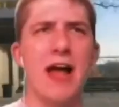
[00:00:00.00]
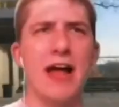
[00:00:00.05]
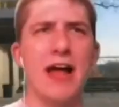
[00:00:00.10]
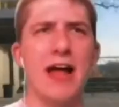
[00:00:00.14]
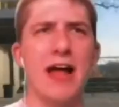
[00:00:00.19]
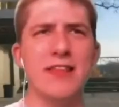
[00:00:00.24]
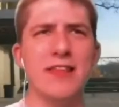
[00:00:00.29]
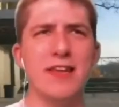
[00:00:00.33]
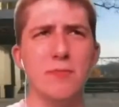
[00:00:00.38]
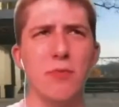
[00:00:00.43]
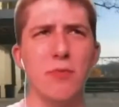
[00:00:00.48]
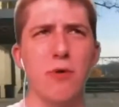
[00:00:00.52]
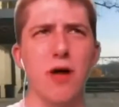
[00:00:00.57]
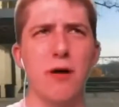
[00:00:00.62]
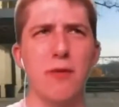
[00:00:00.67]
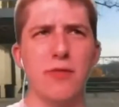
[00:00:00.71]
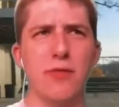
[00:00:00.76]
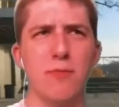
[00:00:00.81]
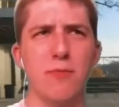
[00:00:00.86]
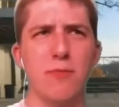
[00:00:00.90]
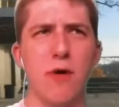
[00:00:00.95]
I think um, the,
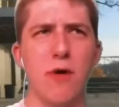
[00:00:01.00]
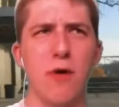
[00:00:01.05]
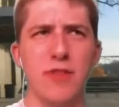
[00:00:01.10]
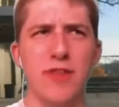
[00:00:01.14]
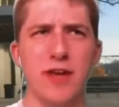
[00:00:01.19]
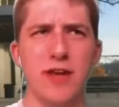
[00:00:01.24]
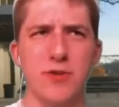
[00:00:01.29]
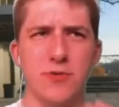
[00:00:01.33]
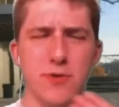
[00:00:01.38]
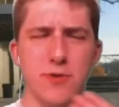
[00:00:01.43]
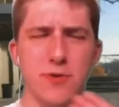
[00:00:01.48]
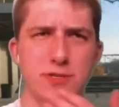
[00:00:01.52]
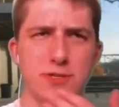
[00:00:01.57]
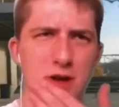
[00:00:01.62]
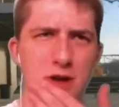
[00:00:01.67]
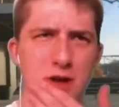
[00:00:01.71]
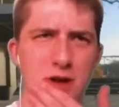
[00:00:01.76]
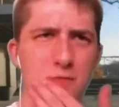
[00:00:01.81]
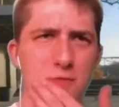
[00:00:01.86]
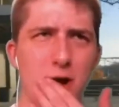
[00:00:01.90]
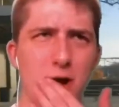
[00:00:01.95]
pro- the problem with Android
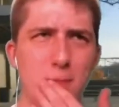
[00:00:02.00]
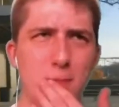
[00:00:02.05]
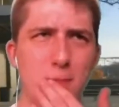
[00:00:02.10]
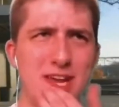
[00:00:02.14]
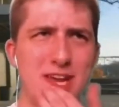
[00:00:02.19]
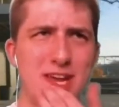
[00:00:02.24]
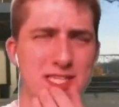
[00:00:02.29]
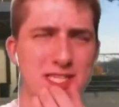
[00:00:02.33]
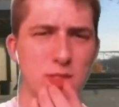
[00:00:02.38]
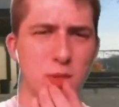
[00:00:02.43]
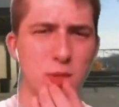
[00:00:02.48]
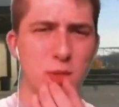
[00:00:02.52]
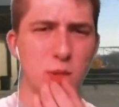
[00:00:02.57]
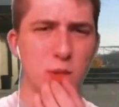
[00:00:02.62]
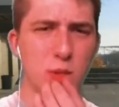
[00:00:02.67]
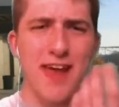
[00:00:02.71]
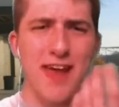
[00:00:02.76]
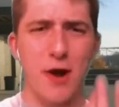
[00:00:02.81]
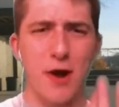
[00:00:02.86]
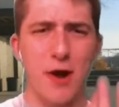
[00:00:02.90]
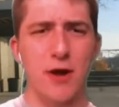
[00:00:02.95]
software updates is with the
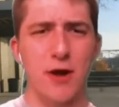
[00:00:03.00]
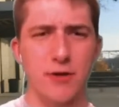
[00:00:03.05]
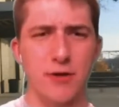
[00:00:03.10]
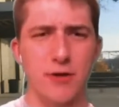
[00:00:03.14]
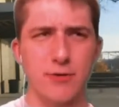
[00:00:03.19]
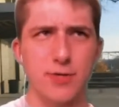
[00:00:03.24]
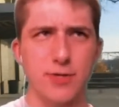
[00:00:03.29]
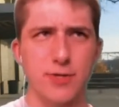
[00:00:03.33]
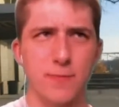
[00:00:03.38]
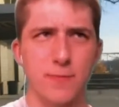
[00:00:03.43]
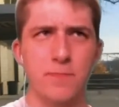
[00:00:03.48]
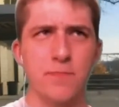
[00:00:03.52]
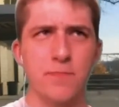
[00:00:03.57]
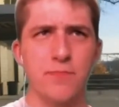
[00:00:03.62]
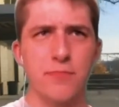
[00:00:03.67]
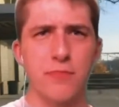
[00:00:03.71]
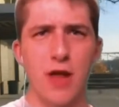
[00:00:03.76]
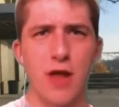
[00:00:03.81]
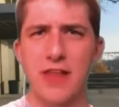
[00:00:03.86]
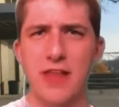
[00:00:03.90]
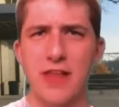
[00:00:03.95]
carriers.
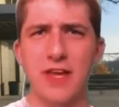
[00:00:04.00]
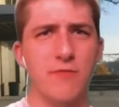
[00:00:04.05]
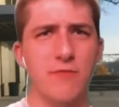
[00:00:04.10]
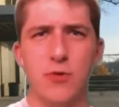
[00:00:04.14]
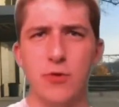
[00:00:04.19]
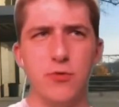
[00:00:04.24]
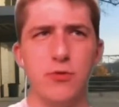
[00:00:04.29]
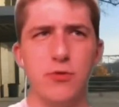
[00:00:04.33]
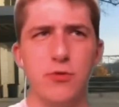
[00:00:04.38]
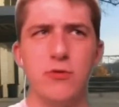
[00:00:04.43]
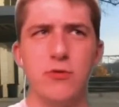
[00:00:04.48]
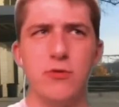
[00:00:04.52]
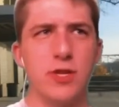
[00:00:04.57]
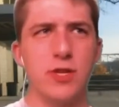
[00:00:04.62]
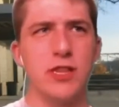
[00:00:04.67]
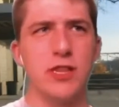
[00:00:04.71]
I think if Google could get yeah.